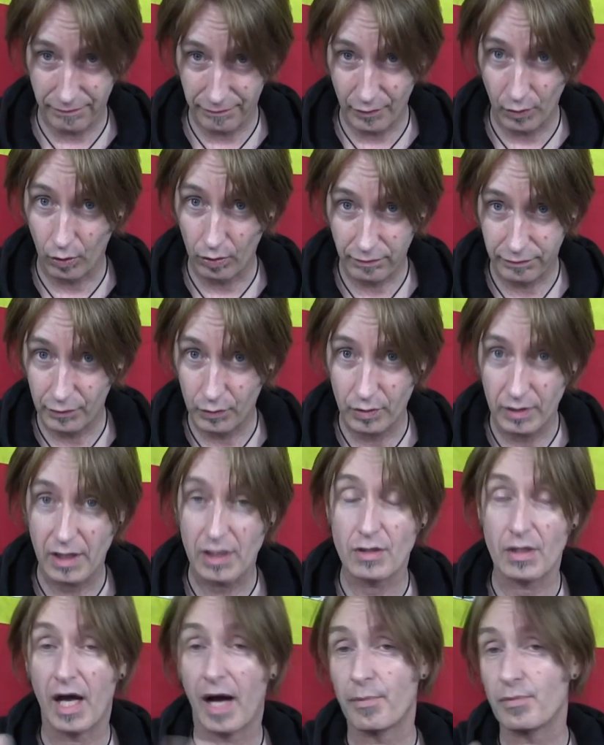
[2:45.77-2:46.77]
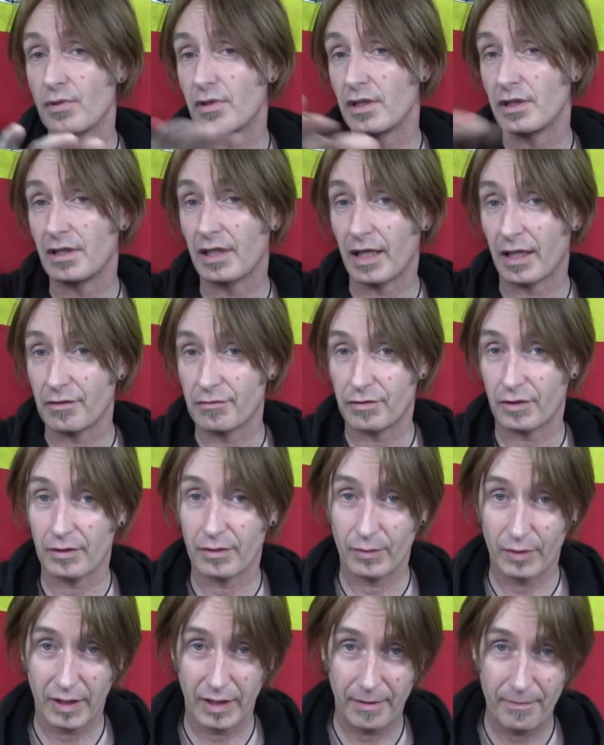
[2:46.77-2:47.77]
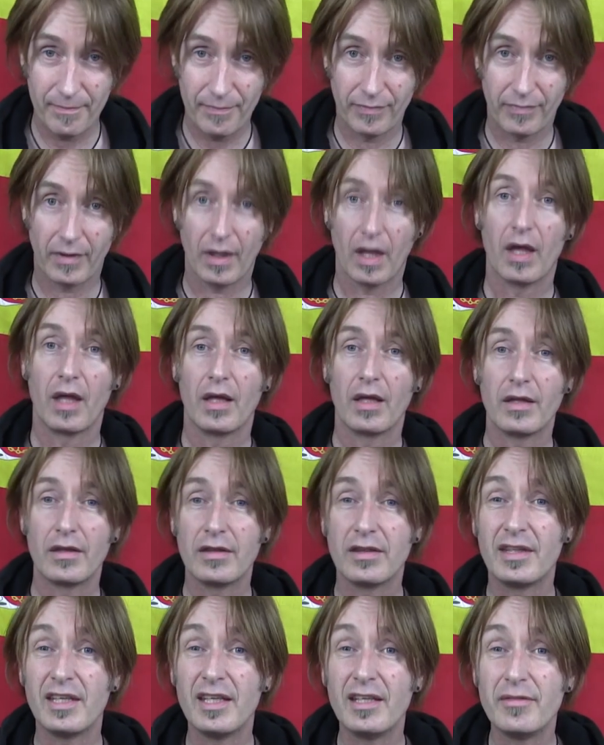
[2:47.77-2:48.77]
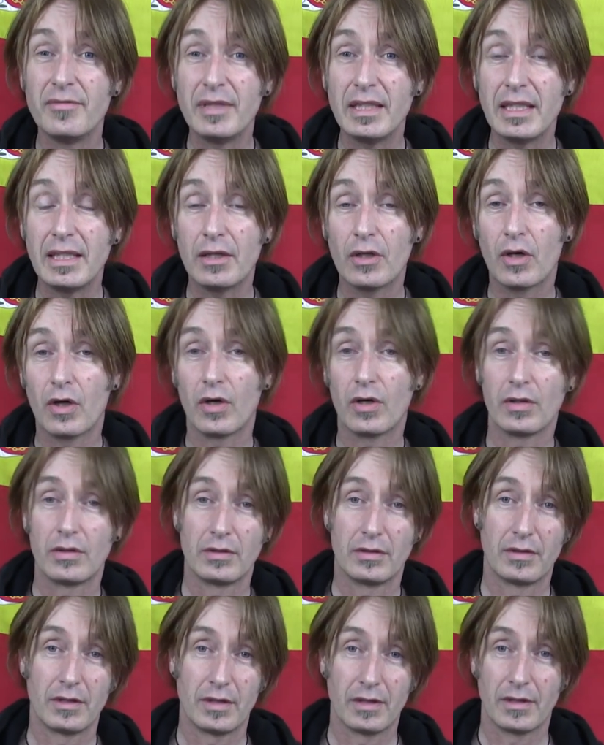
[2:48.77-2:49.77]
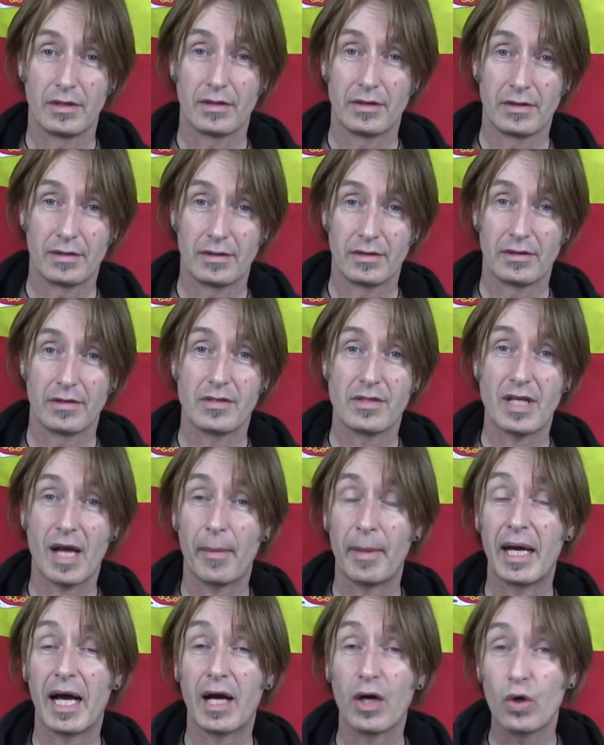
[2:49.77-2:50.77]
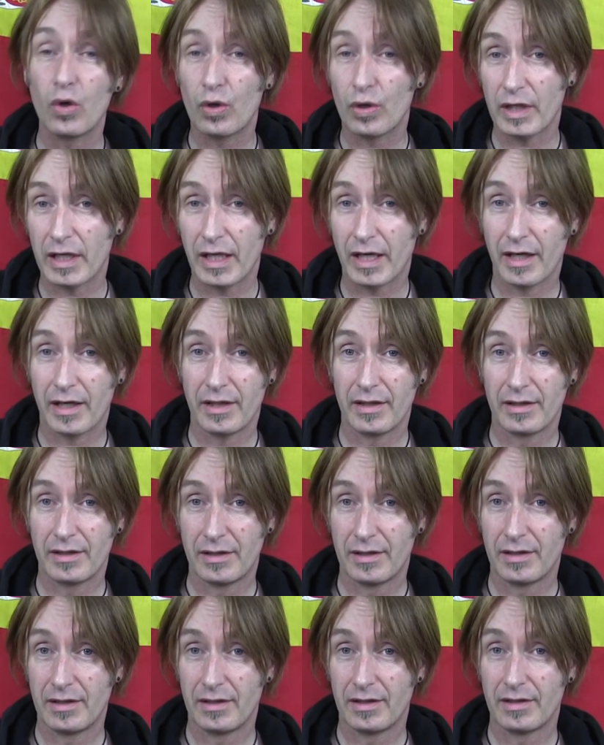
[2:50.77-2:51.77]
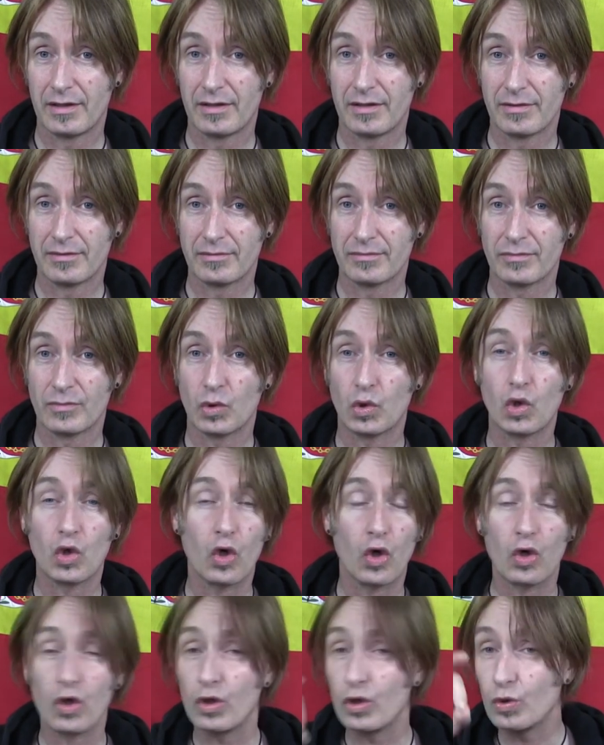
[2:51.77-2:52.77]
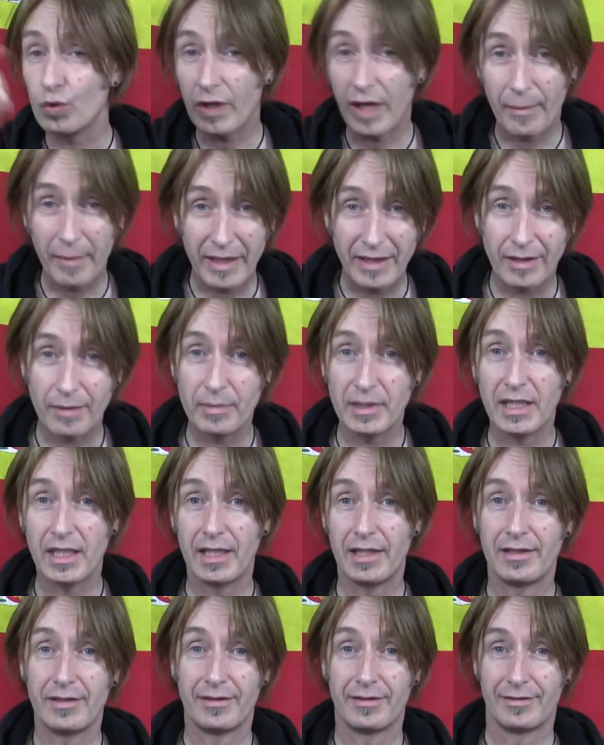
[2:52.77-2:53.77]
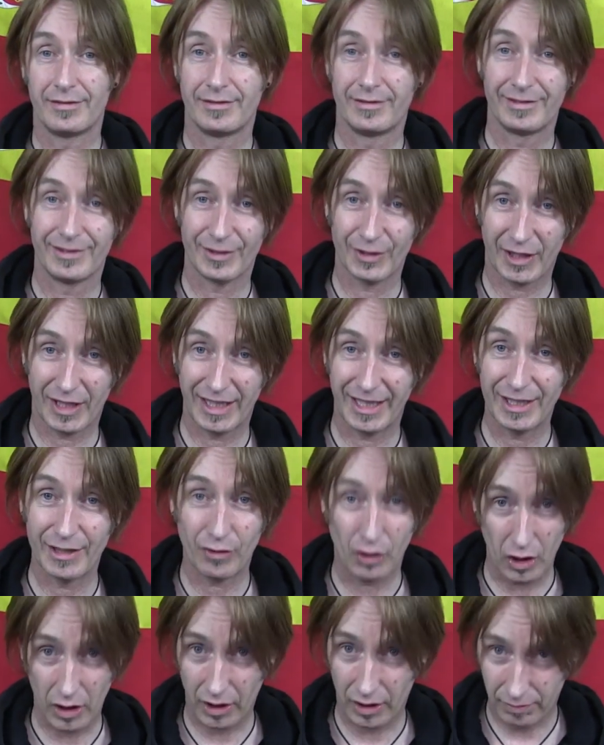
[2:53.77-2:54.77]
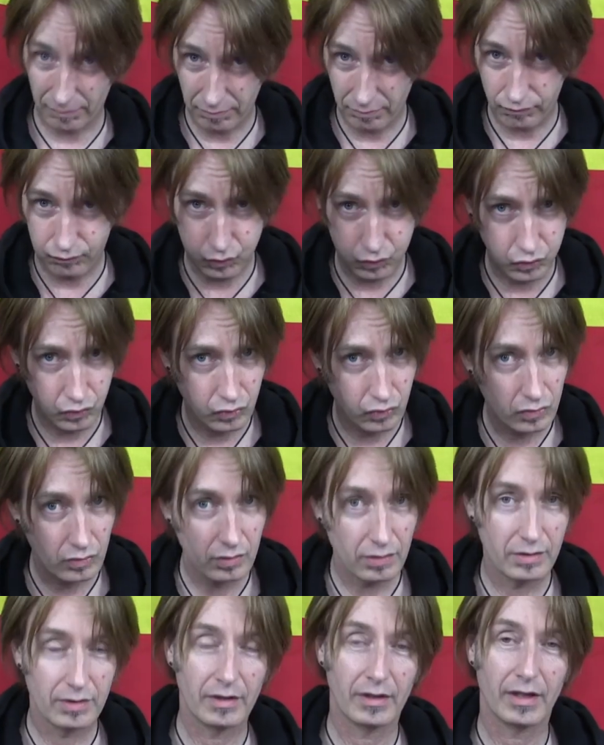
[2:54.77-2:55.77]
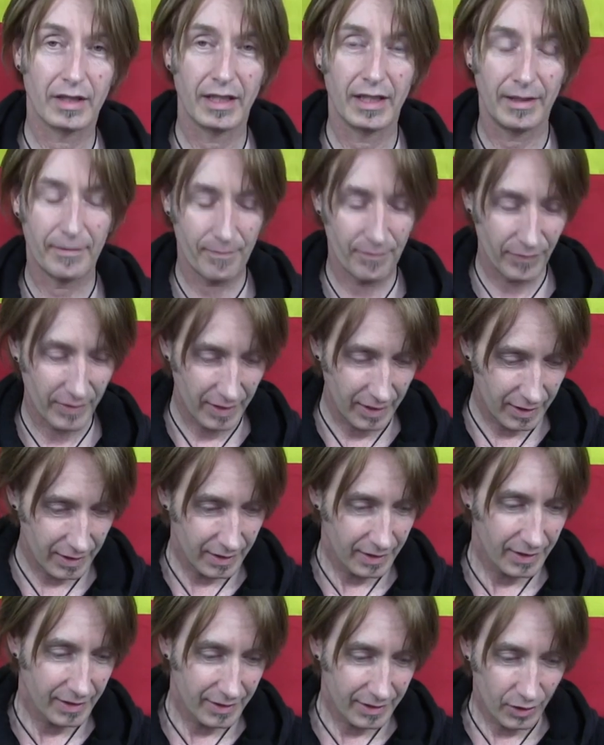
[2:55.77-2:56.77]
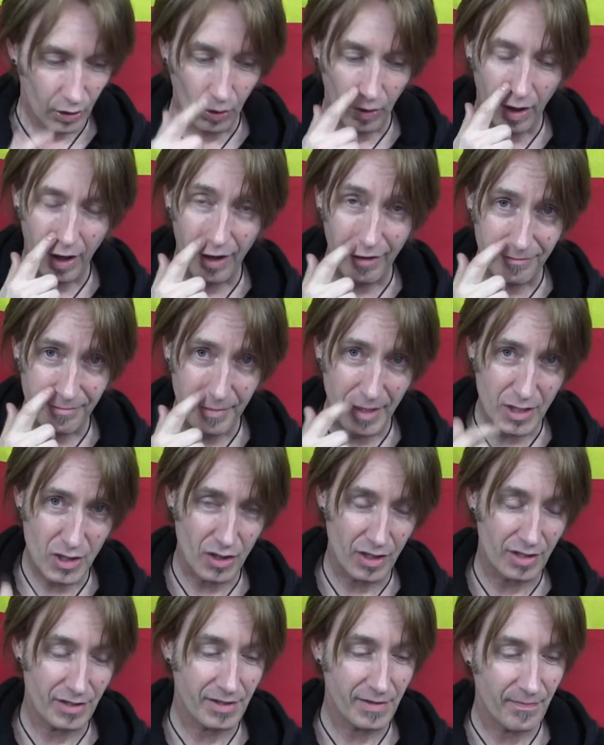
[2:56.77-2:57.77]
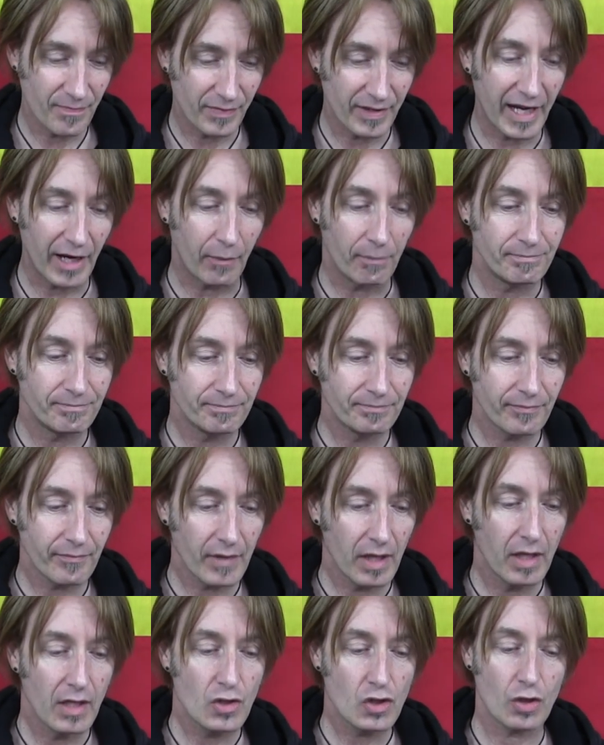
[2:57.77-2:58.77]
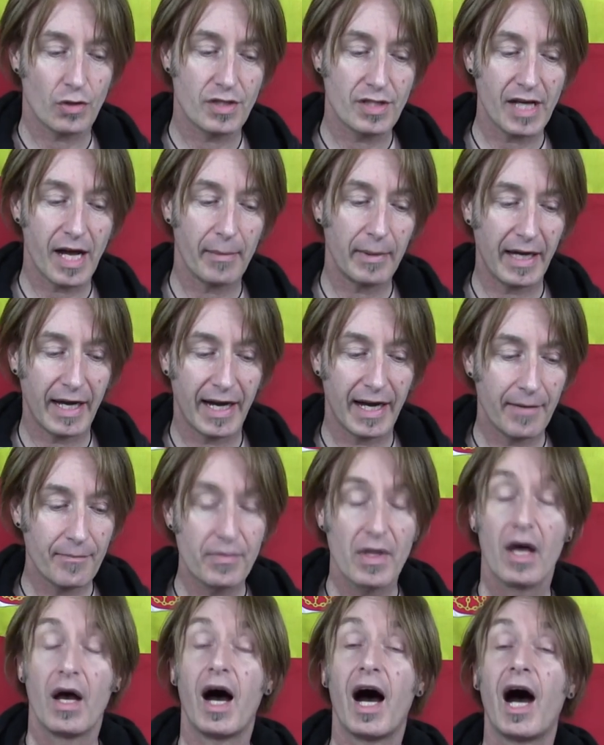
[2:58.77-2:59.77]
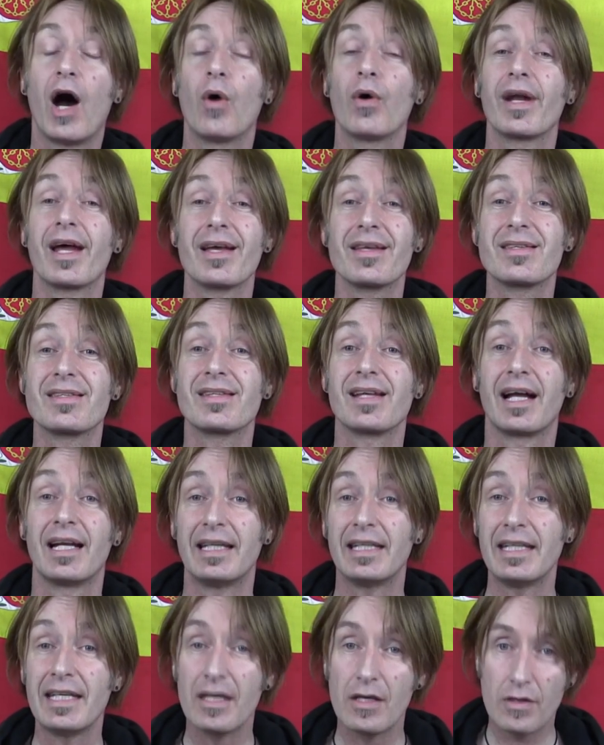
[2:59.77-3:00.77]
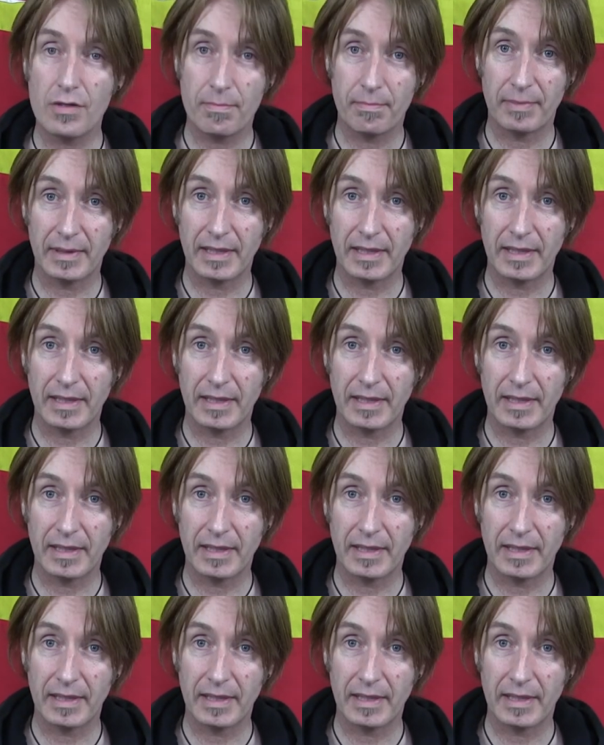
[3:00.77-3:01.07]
All food is absolutely delightful, okay? Divino, sabe a gloria, cojonudamente bien. Okay, you've got to, okay? No half measures. Now, so sabe a, ahora salir